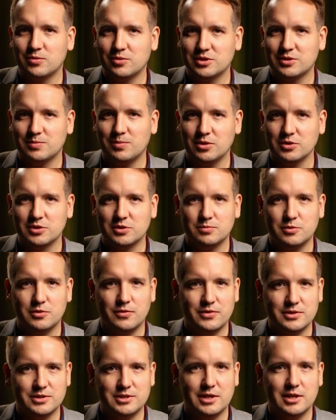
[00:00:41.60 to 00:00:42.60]
are responsible
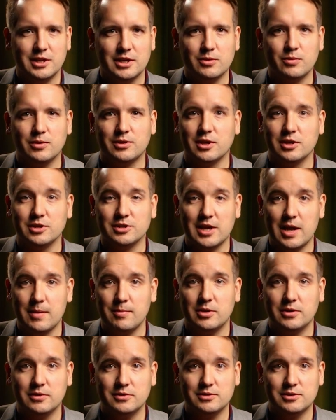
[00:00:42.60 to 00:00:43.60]
for dealing with
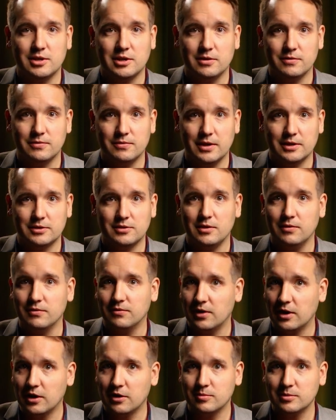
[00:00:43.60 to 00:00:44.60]
contaminants that affect the
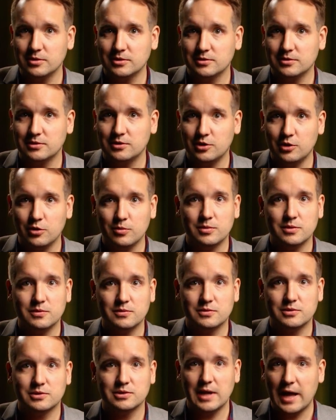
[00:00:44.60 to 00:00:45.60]
environment,
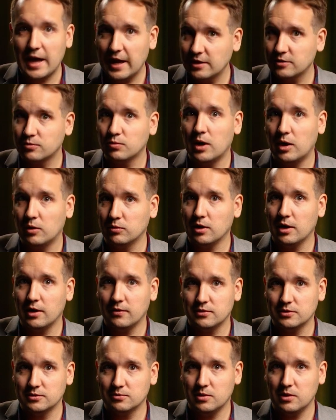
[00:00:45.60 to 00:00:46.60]
humans, and
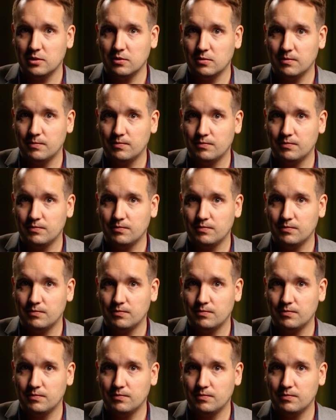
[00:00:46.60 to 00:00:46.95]
wildlife as well.